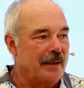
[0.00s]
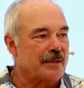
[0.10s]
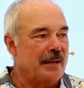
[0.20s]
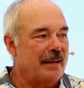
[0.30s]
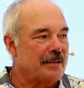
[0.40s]
he
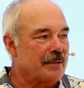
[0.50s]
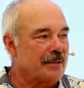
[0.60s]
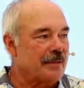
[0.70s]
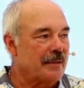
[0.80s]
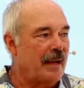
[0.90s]
says
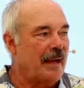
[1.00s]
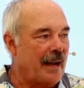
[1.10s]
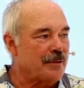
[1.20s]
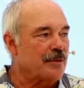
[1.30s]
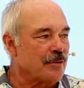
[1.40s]
and
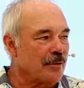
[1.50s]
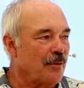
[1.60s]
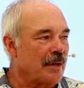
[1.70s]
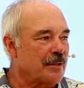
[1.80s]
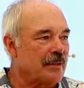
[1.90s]
answers her
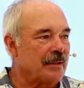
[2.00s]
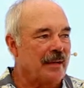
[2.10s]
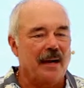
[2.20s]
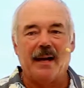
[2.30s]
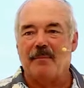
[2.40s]

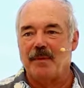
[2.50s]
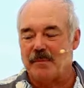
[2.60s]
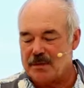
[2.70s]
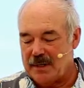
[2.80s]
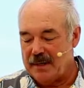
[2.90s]
question, I am the
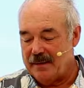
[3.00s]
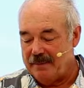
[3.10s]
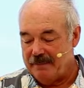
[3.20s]
Messiah.